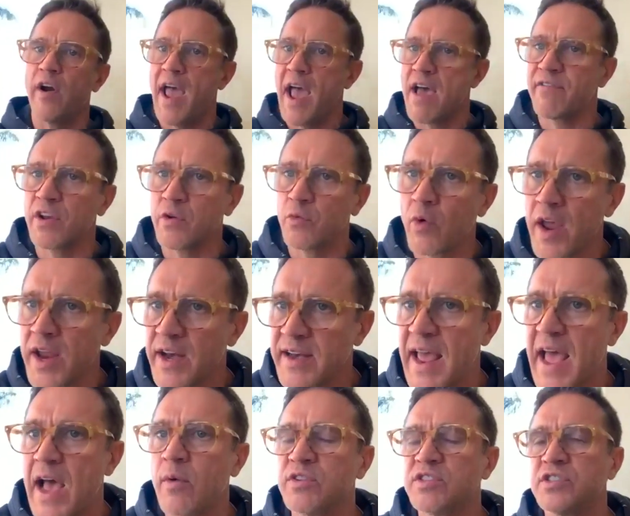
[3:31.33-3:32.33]
having right
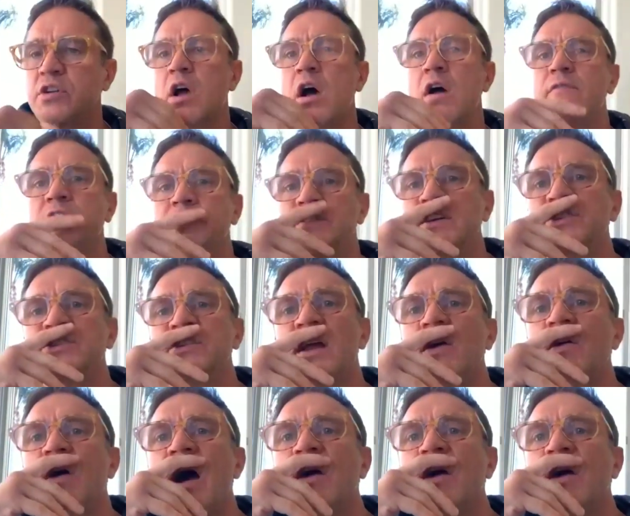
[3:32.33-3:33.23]
now is the conversation